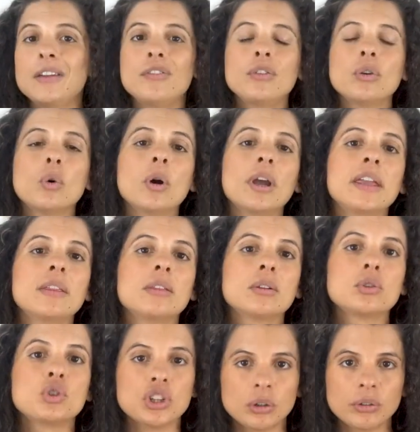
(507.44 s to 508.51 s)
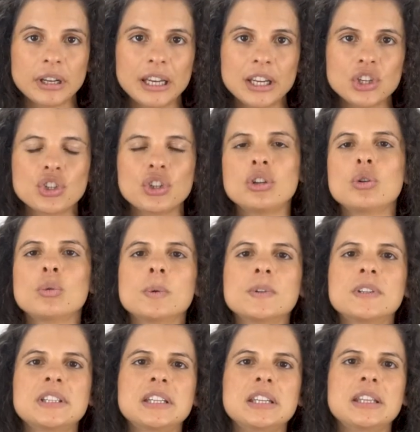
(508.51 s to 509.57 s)
if you're in the jewelry niche, you will
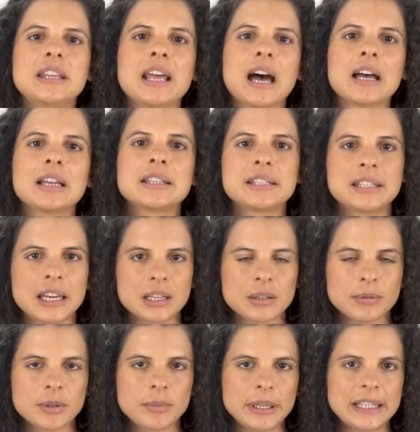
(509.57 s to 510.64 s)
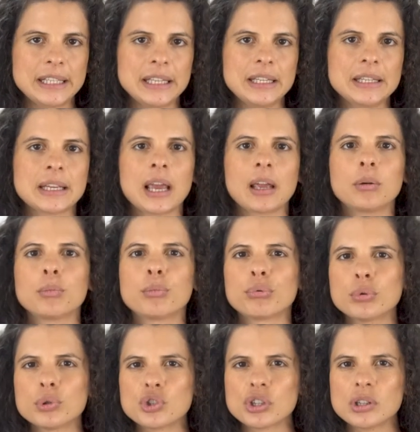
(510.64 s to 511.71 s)
see that statement pieces and
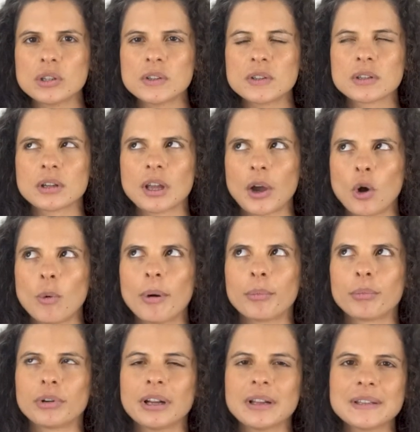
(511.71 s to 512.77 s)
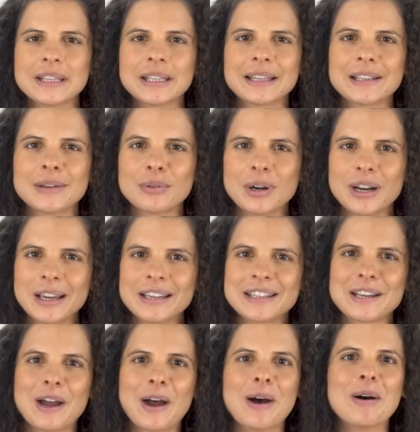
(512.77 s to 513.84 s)
brooches, I hope I'm pronouncing that right,
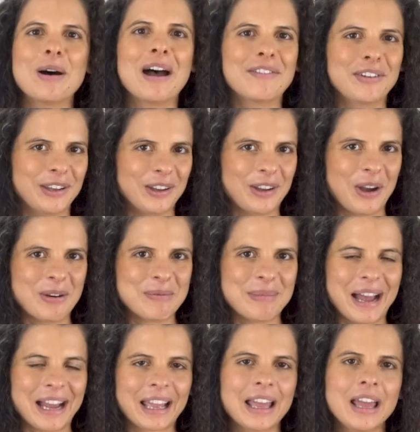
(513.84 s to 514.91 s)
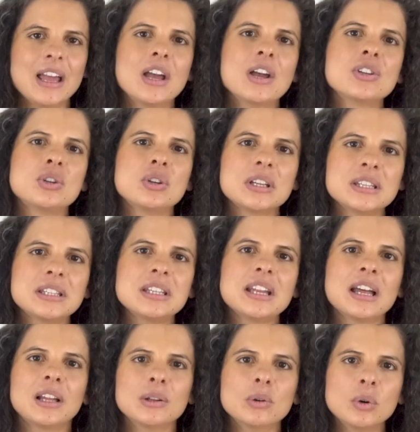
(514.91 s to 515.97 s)
are having a comeback. So you can see
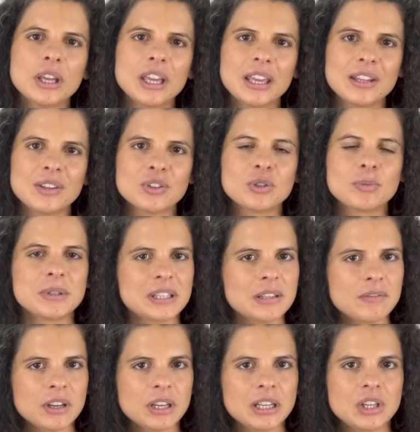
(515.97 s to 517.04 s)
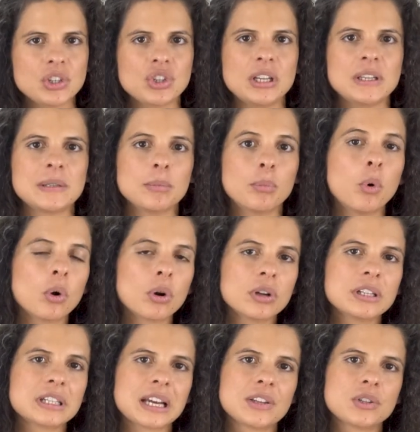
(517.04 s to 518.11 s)
that looking in your specific niche is
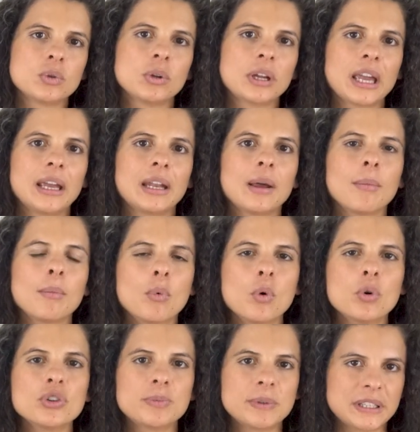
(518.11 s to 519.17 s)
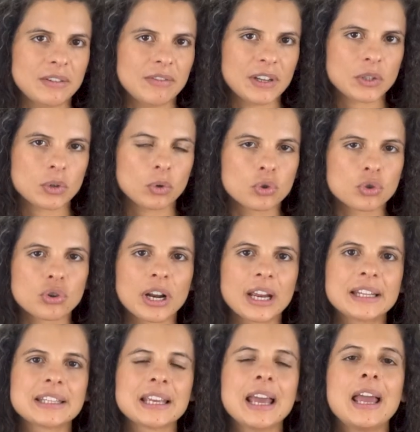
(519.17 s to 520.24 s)
important as you'll gain more specifics on
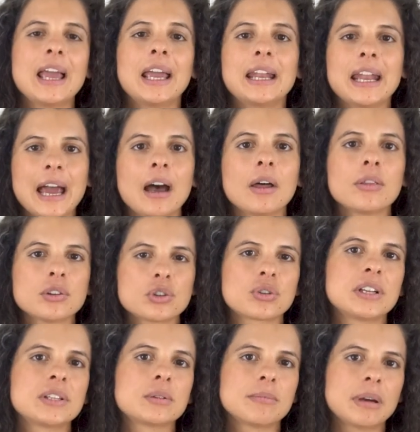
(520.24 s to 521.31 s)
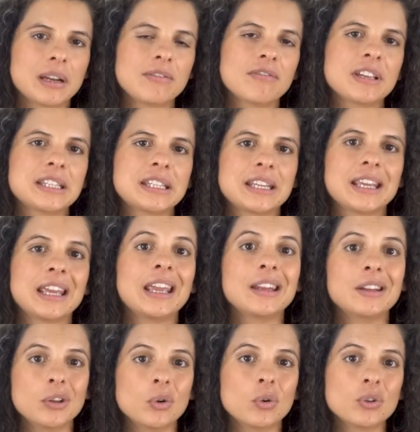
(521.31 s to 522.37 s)
trends and how those trends are manifesting
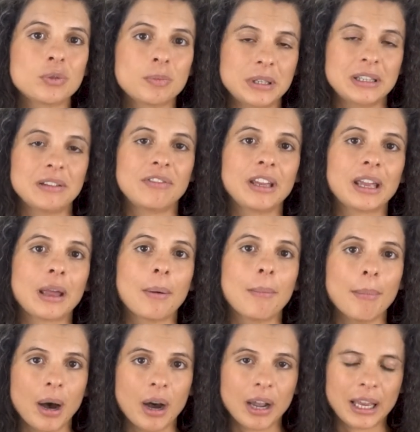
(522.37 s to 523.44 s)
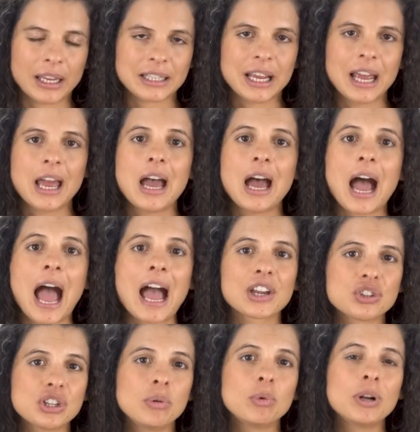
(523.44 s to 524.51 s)
in your specific market
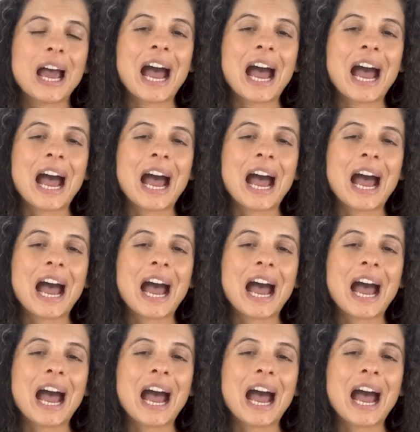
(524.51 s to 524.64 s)
actually would